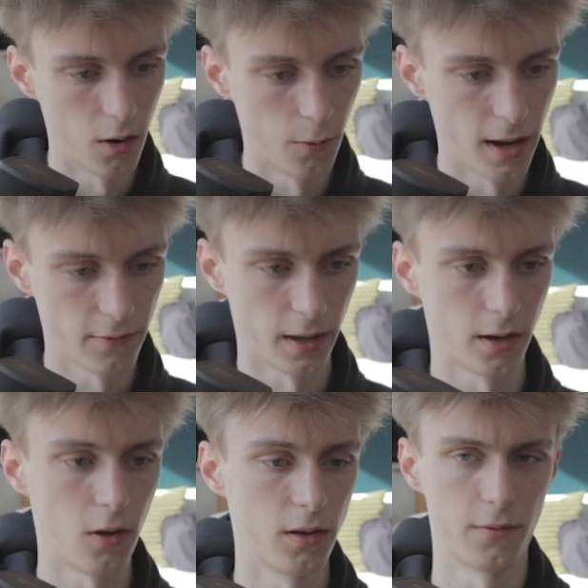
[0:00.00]
we have
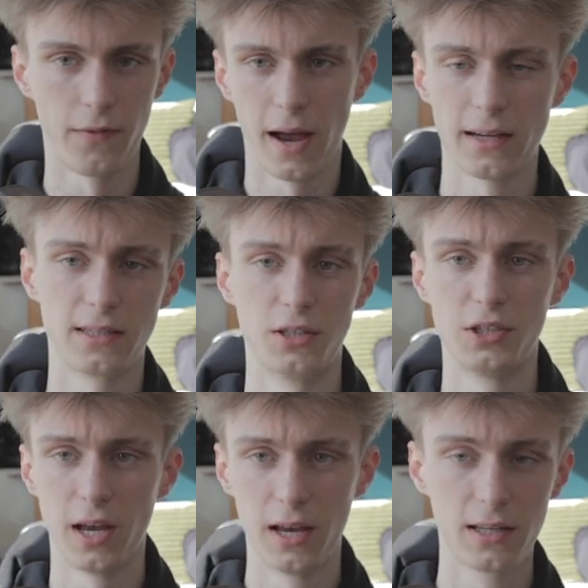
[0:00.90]
like all the effects, the
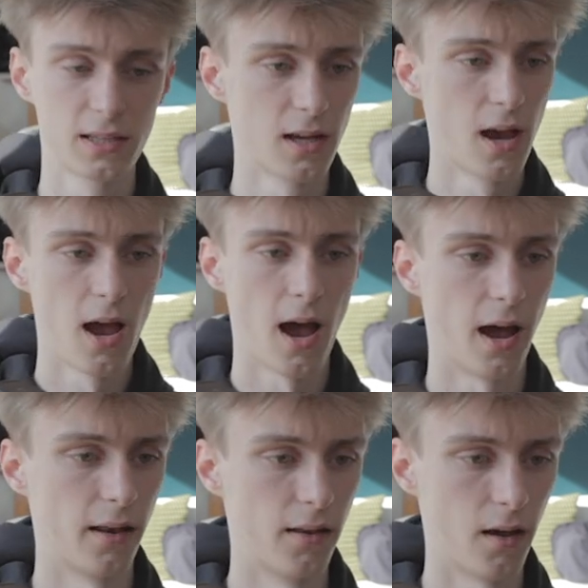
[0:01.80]
shakes,
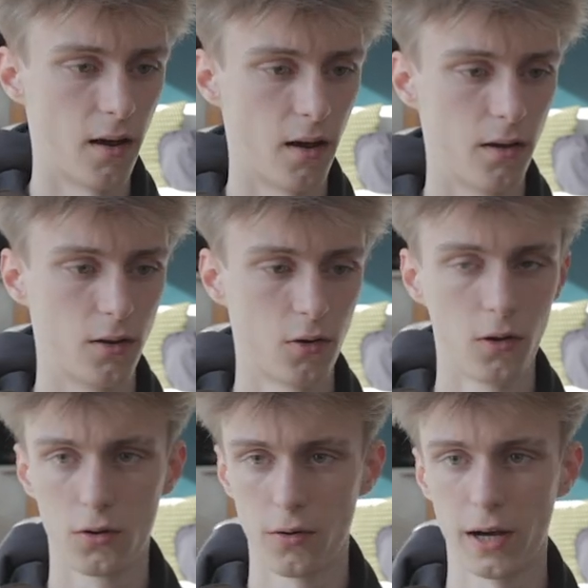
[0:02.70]
and the
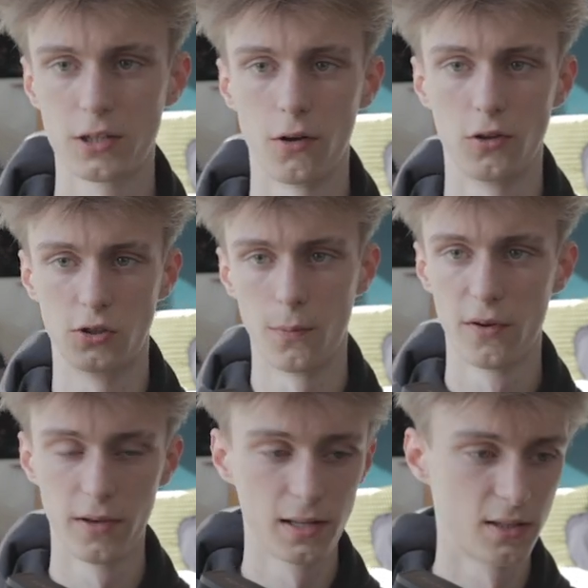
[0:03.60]
color correction on top of it.